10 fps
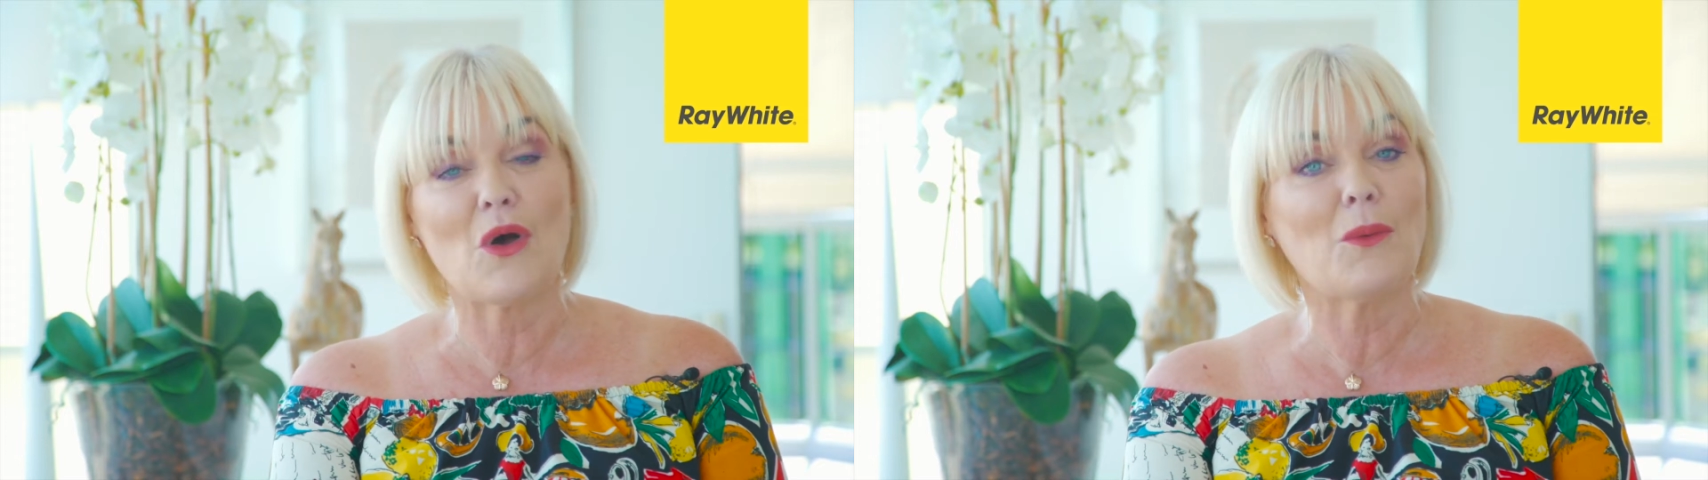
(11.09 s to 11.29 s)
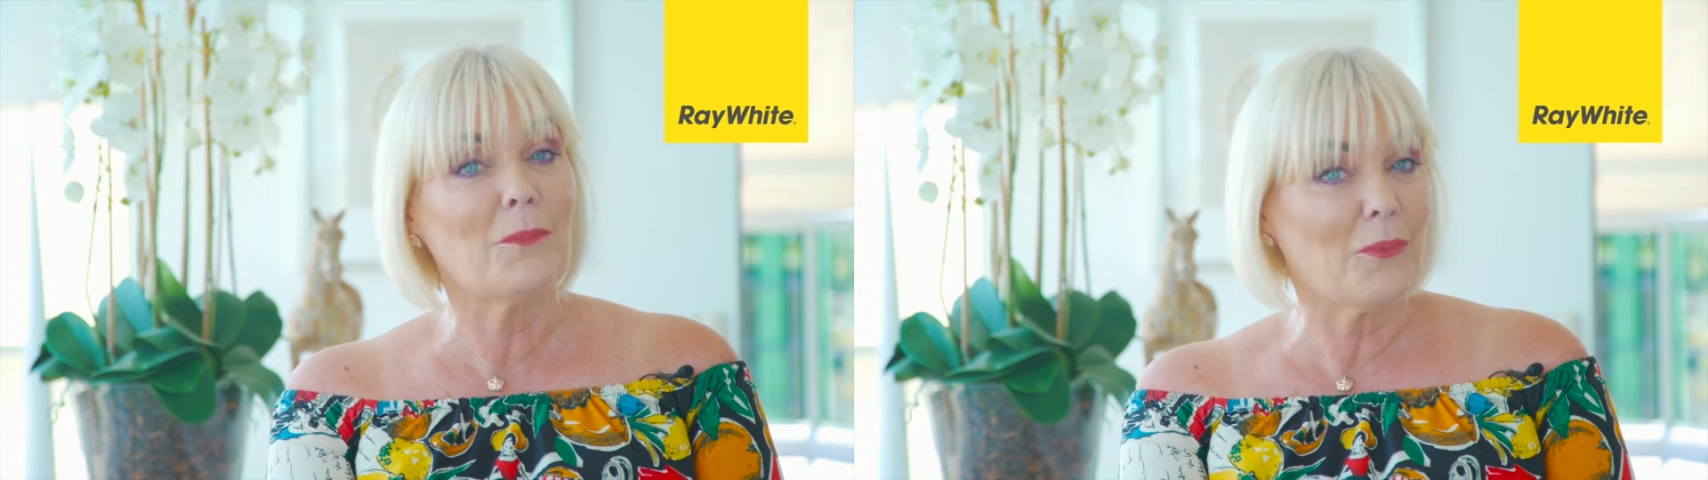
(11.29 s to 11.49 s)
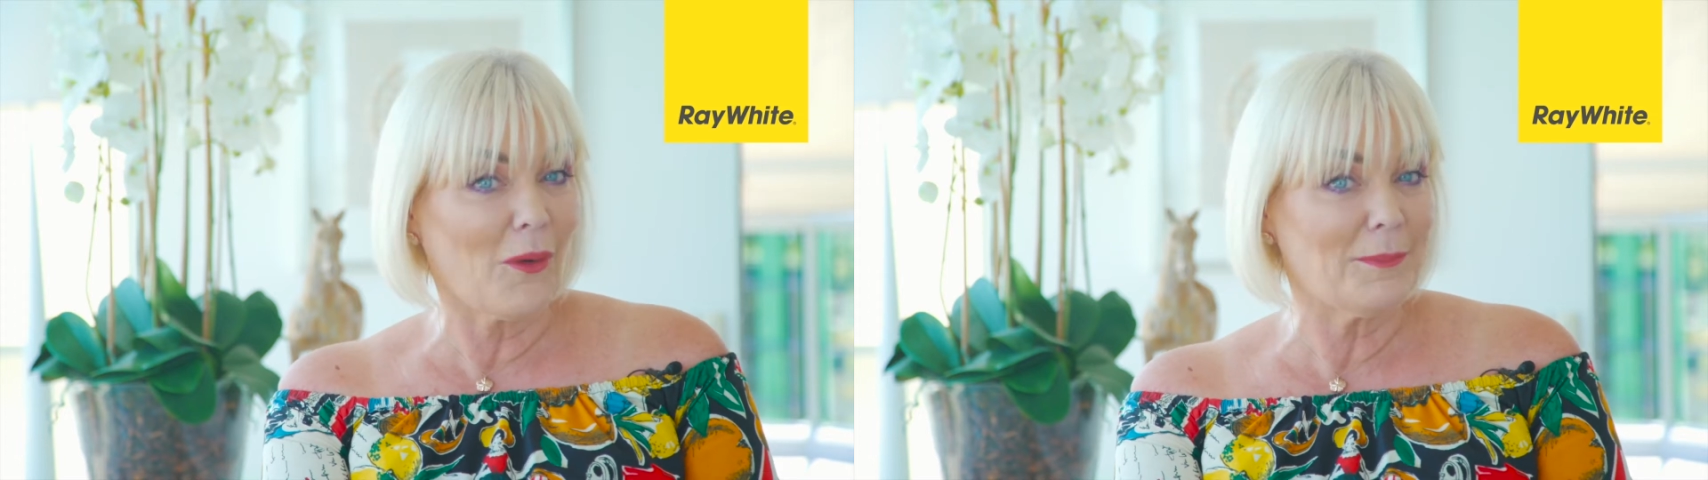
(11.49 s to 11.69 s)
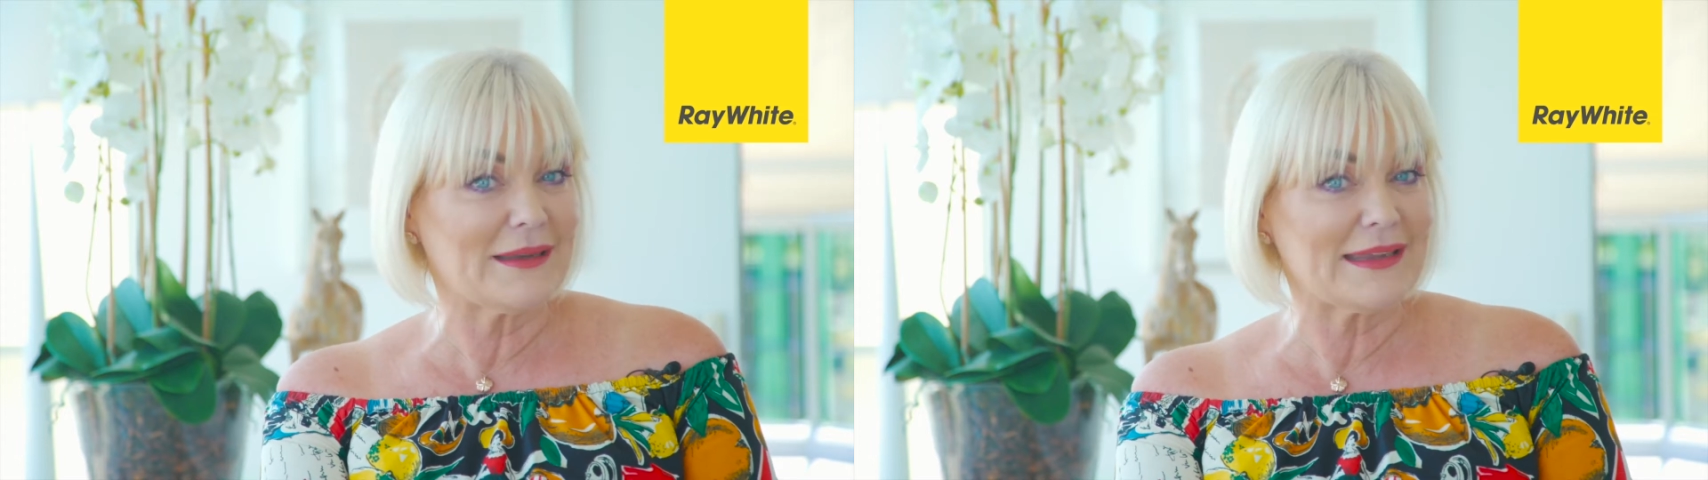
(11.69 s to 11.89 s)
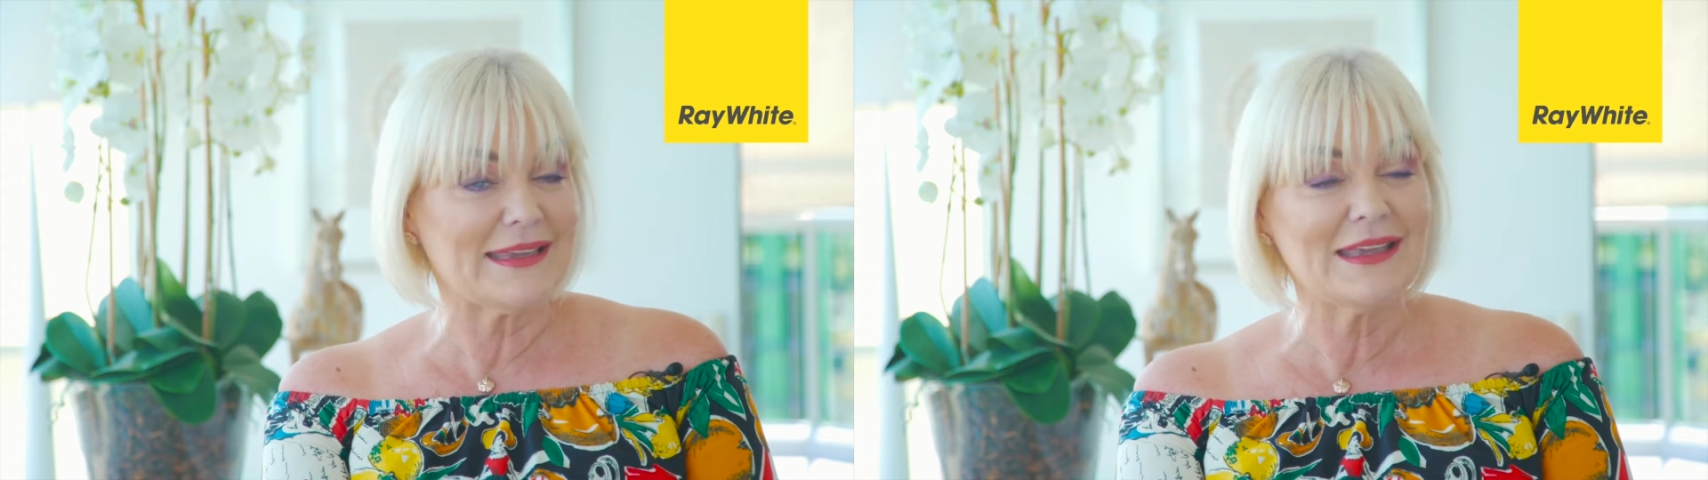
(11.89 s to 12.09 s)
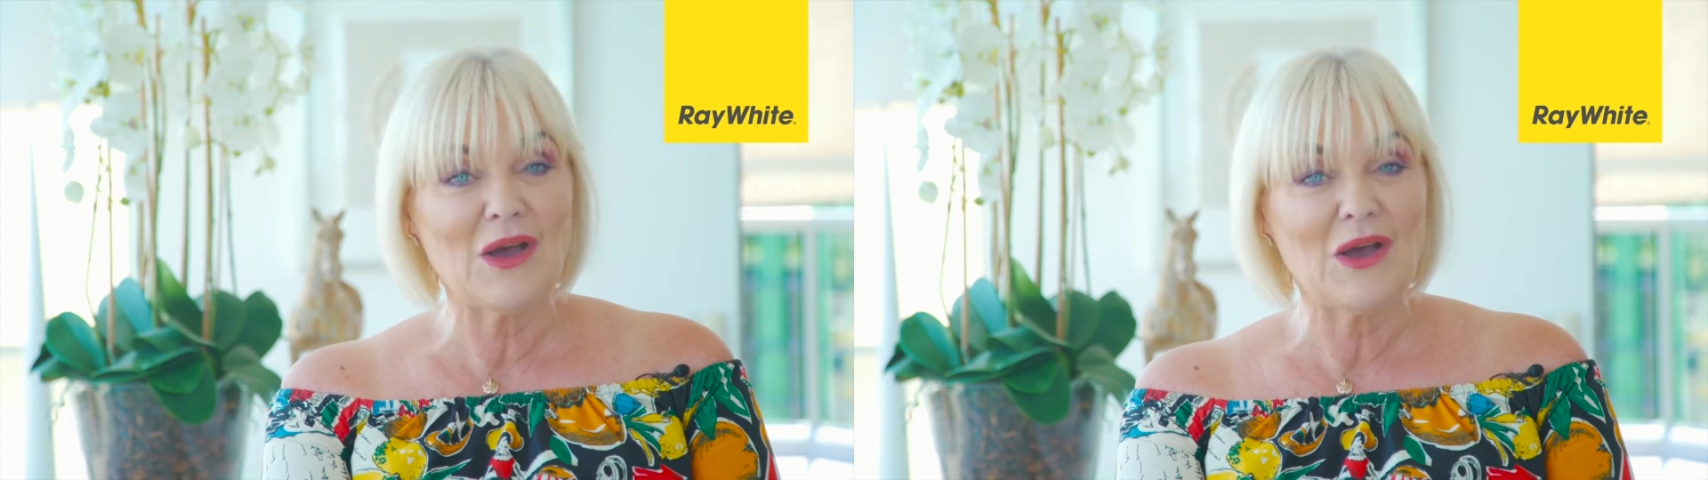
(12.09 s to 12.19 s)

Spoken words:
on property